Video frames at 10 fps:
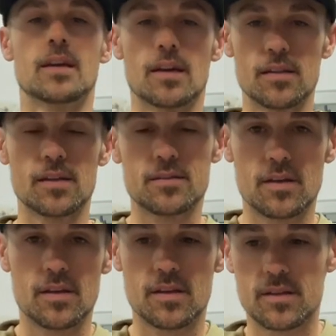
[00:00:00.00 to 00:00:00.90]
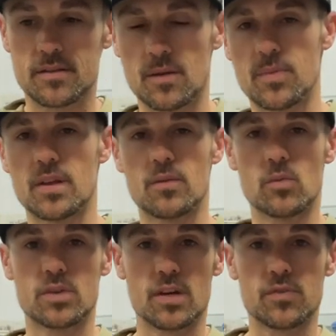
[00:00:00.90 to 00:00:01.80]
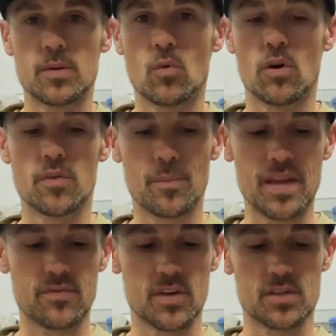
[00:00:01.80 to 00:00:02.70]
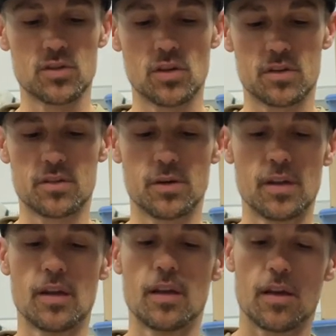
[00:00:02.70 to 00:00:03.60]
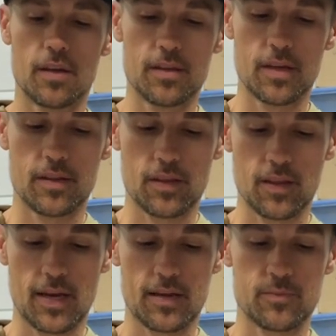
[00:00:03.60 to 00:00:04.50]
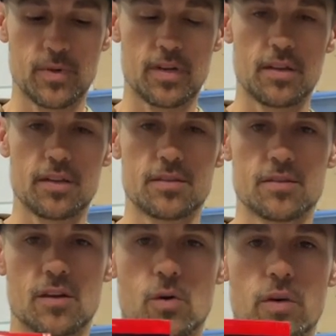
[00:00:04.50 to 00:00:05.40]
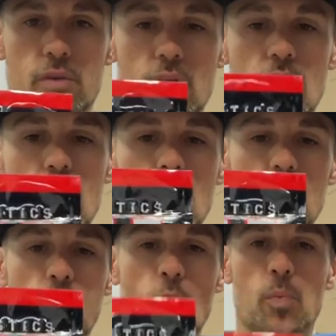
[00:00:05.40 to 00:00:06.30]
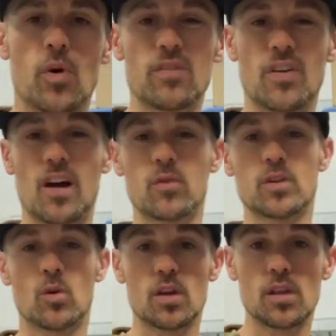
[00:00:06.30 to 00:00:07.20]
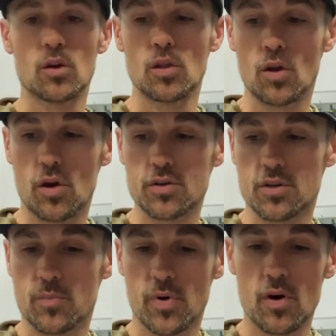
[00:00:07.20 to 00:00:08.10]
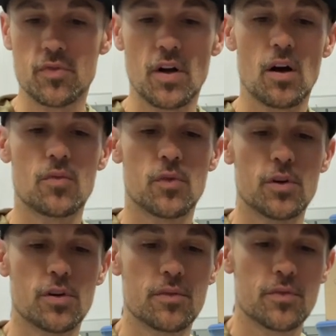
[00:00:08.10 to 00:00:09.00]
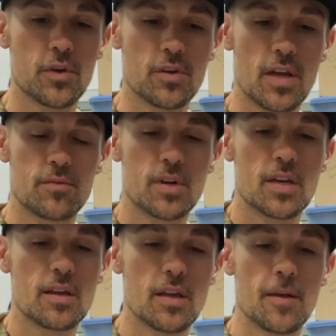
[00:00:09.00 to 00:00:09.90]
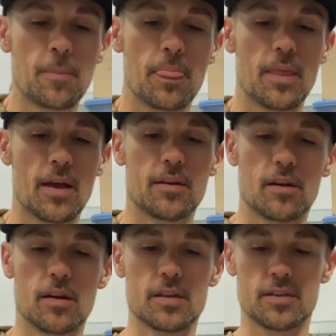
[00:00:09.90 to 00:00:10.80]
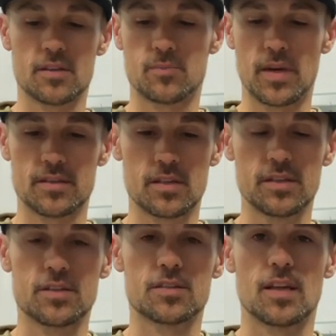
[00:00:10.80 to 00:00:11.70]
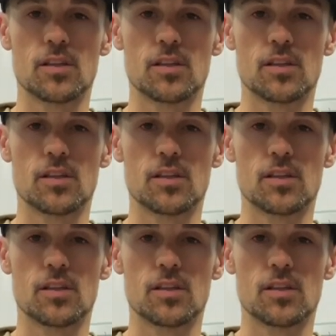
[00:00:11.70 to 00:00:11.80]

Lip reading: And then something with definitely more of a bait fish look to it. And then the last but not least is a quiver. 4.5, when you want a little larger profile for your Ned Rig, that it's basically just a